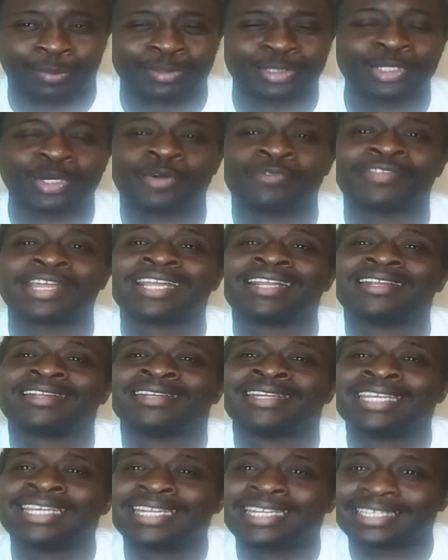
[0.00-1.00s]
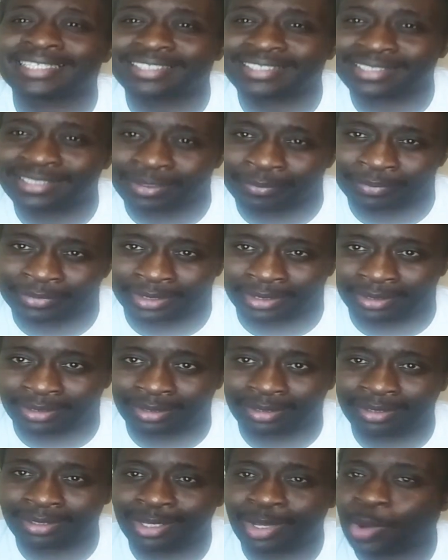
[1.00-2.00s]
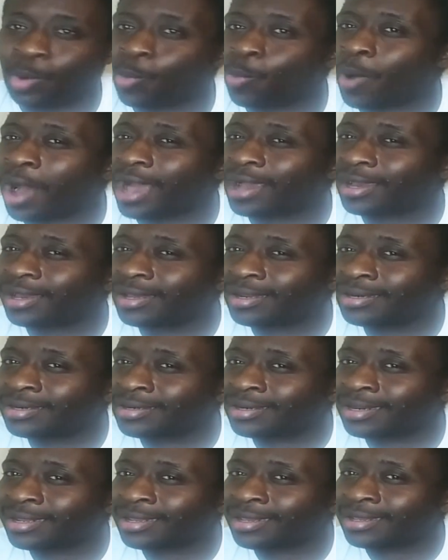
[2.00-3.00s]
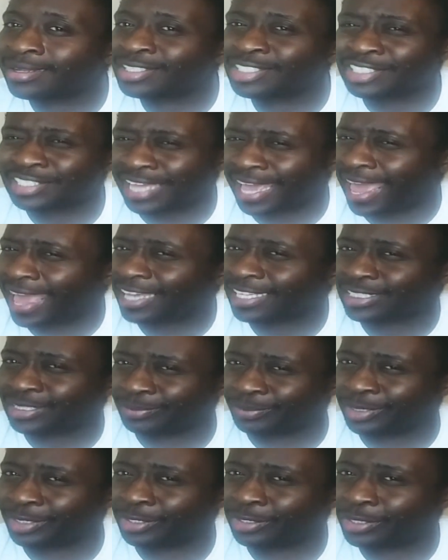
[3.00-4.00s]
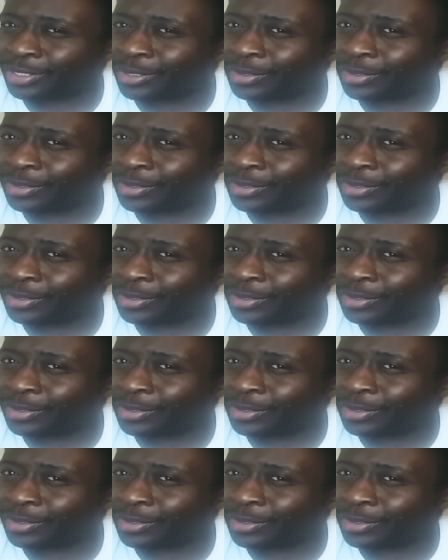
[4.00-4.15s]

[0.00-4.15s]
So if they needed something, why couldn't they just ask me?